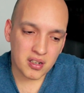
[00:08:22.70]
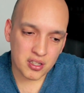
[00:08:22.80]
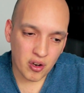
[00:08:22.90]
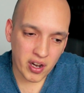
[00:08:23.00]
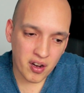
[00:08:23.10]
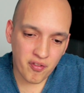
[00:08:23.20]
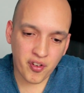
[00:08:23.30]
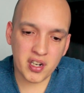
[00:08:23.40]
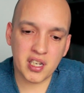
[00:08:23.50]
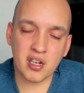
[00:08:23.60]
So I
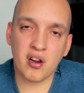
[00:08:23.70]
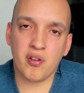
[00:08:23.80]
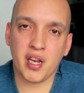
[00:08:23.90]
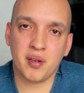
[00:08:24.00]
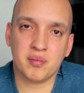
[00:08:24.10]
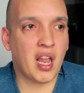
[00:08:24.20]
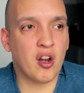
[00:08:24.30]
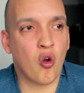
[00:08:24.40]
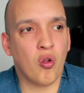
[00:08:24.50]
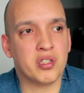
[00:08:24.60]
confronted Coty,
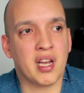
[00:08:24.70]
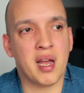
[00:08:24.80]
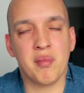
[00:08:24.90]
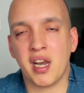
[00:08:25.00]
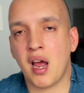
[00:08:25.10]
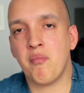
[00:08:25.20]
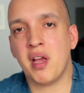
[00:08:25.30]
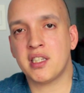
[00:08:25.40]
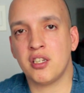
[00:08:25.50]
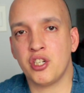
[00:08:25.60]
and the whole time that I'm
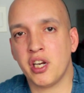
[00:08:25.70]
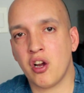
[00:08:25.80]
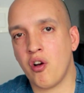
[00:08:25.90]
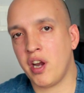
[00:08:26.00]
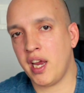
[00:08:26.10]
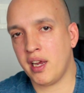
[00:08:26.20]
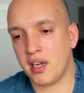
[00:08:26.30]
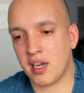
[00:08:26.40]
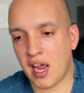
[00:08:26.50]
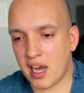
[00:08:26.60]
messaging
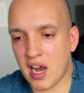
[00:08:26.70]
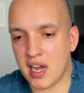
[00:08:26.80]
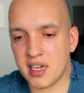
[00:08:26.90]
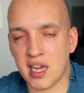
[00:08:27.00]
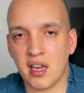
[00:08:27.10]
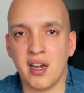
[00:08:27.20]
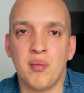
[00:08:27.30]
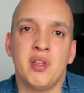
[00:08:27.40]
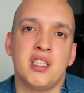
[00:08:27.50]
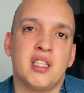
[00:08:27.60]
Coty and like kind of telling
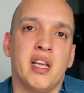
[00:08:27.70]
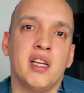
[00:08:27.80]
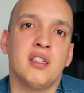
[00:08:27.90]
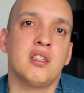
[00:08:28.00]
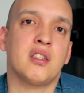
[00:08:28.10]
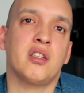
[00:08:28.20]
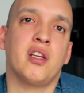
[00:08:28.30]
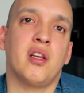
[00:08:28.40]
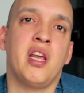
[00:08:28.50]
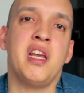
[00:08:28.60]
him these things,
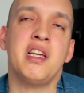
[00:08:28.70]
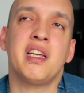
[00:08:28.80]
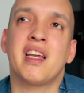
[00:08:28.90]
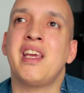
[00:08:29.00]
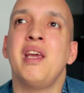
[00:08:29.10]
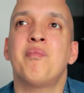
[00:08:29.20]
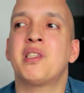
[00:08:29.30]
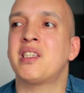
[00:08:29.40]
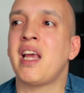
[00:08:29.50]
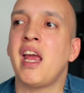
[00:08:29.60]
he keeps
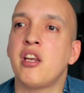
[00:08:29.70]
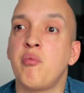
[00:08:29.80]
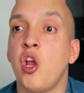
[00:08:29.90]
saying to